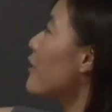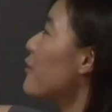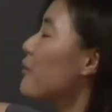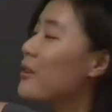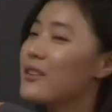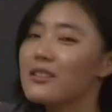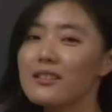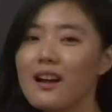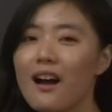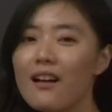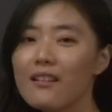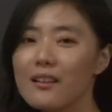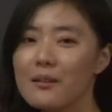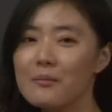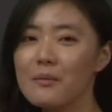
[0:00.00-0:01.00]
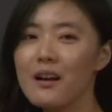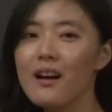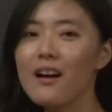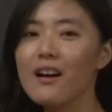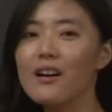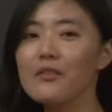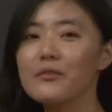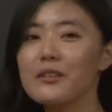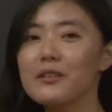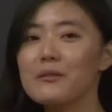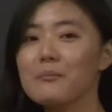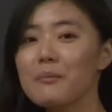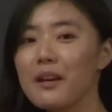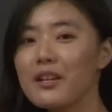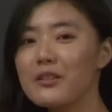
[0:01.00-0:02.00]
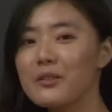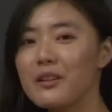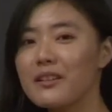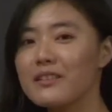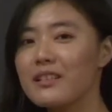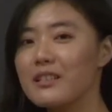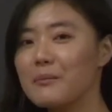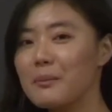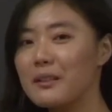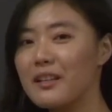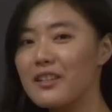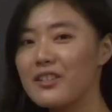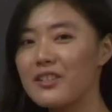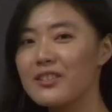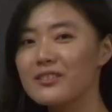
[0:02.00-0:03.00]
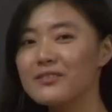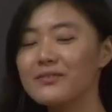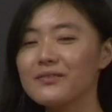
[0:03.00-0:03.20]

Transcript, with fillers: the first column of this matrix exponential.